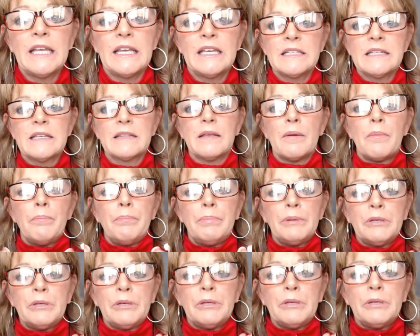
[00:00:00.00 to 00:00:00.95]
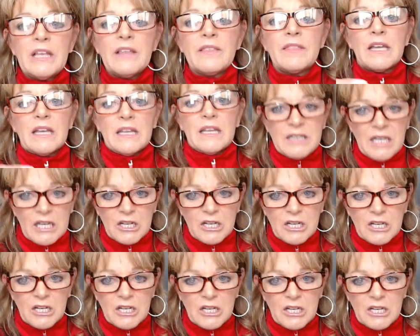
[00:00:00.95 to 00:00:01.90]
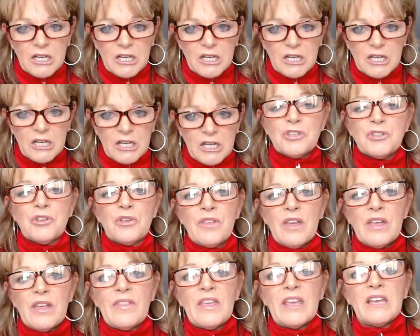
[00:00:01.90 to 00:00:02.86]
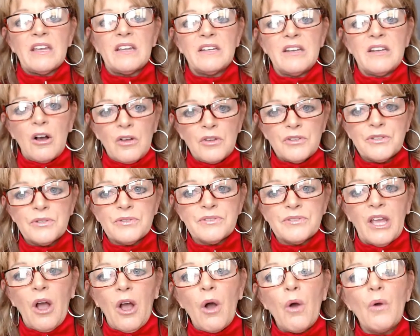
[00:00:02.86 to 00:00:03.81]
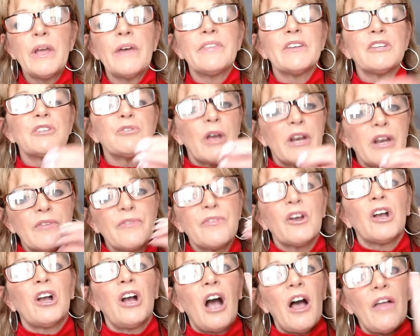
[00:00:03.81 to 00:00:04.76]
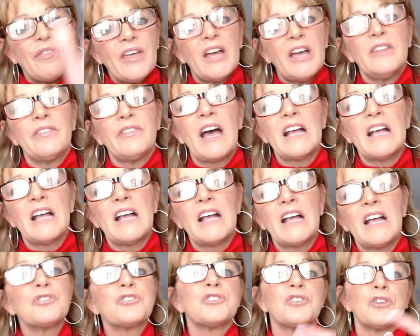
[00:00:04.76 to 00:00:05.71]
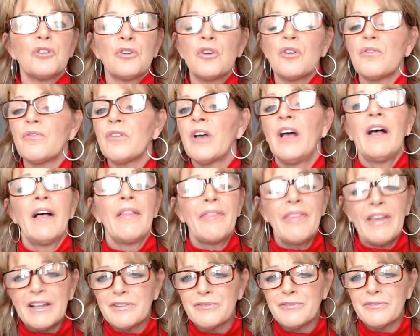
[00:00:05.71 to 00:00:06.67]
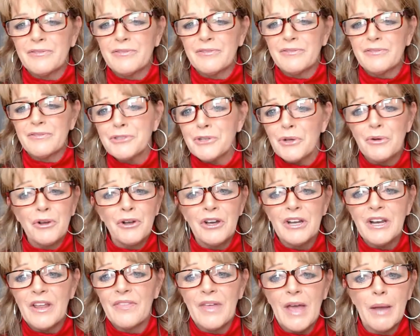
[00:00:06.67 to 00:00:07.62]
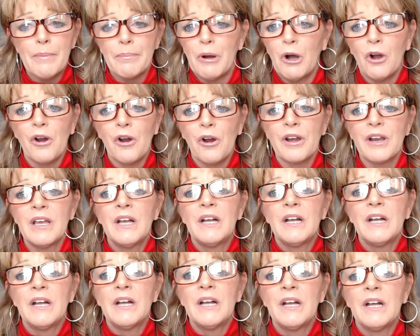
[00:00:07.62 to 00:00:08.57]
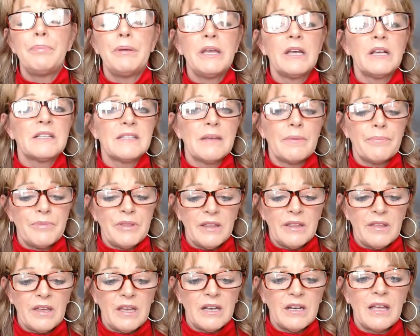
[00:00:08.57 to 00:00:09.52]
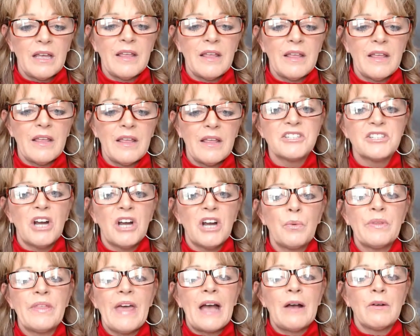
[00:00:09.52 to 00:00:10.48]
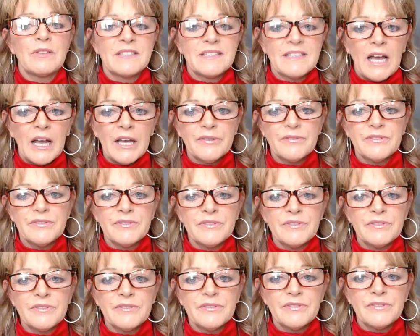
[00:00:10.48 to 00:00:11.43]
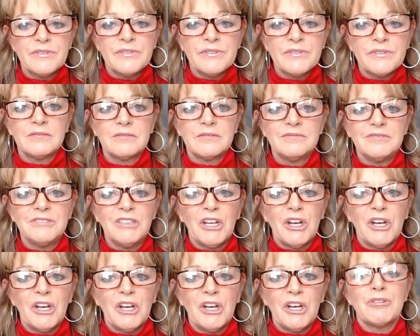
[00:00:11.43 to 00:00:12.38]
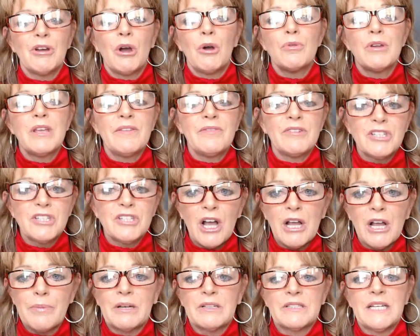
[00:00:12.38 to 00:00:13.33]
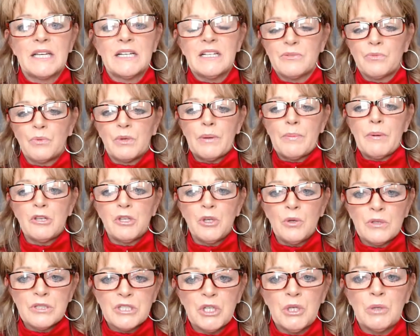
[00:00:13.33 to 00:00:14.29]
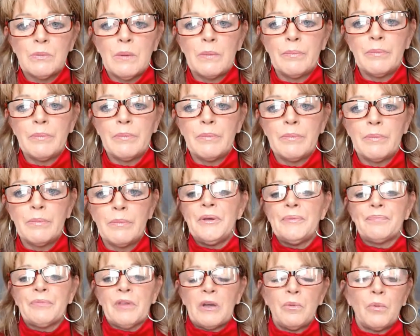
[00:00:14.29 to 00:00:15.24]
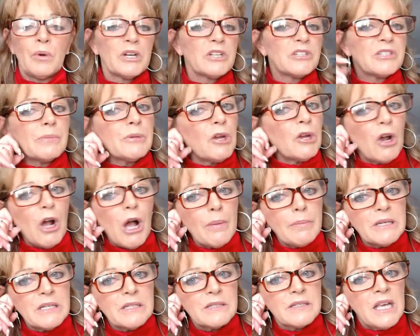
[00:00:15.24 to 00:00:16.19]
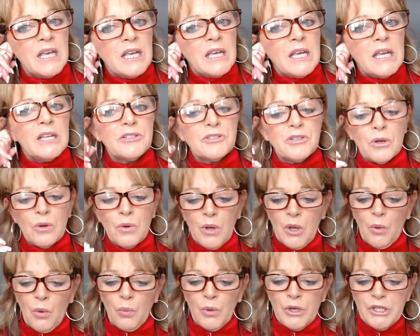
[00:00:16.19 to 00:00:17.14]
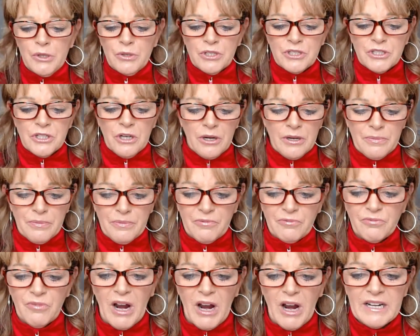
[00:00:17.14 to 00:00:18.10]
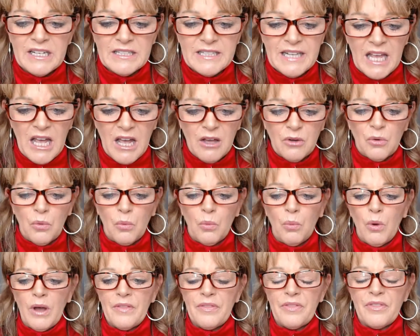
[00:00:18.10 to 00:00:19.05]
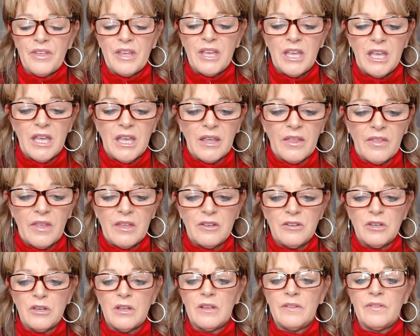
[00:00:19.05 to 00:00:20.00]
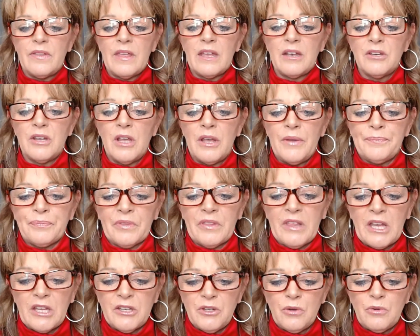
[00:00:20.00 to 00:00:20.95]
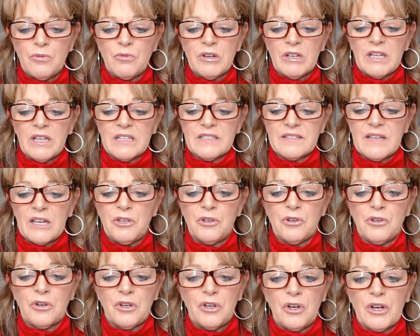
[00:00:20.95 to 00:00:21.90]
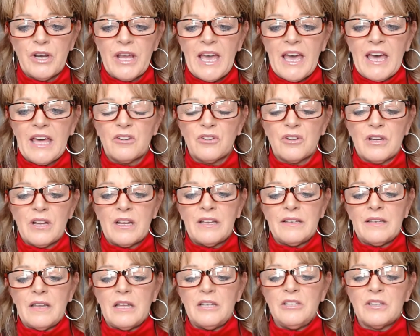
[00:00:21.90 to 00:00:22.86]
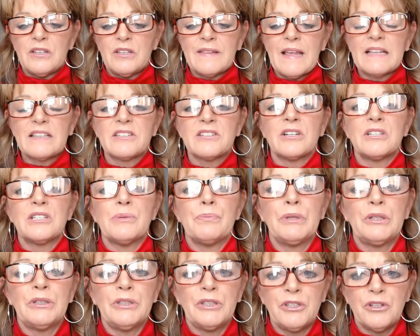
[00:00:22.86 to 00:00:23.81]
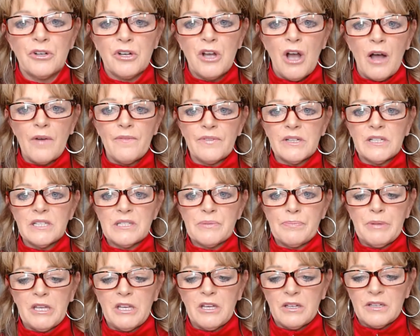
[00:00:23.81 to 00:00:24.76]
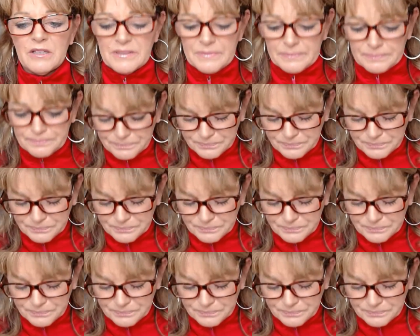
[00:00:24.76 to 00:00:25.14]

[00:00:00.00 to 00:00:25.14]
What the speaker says: into them building the connections, so then they can also say, oh yeah, that's right, I forgot that your serve, that's right, you're so good at that part. And pick something and then start with outside of tennis. Don't even talk about tennis. What about you as a human being? And what are some of your hobbies? And so when you start writing down one thing, and then that you realize that you're good at, and that starts building your confidence, because